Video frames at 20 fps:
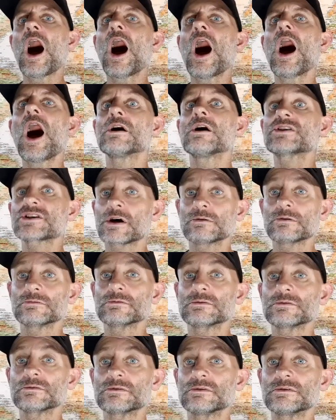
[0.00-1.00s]
So,
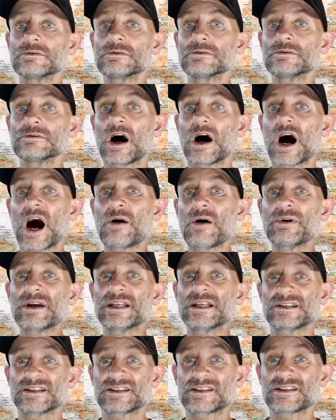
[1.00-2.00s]
I
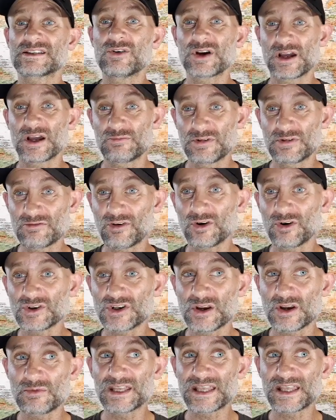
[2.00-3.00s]
mean, don't get me wrong,
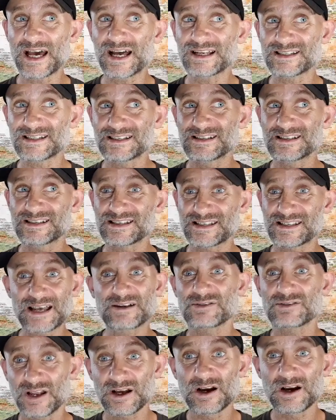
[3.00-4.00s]
Jimmy. That
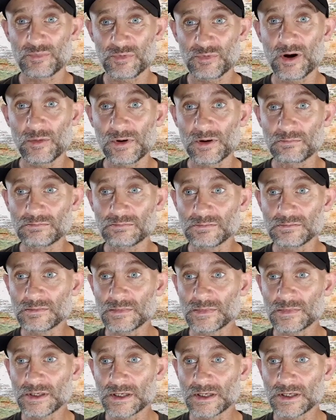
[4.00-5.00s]
sounds like a problem.
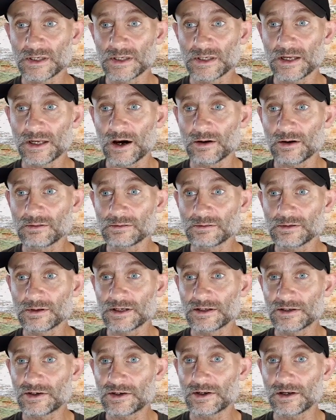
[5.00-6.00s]
You're going
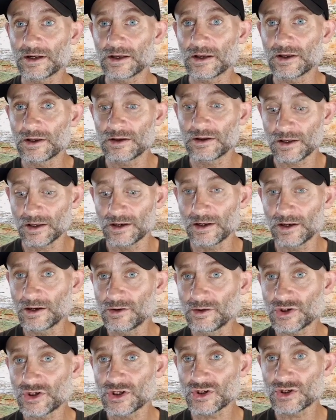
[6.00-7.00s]
to
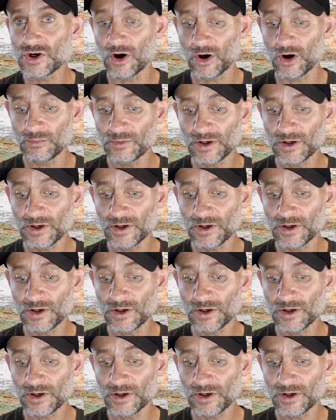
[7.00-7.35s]
lose your job.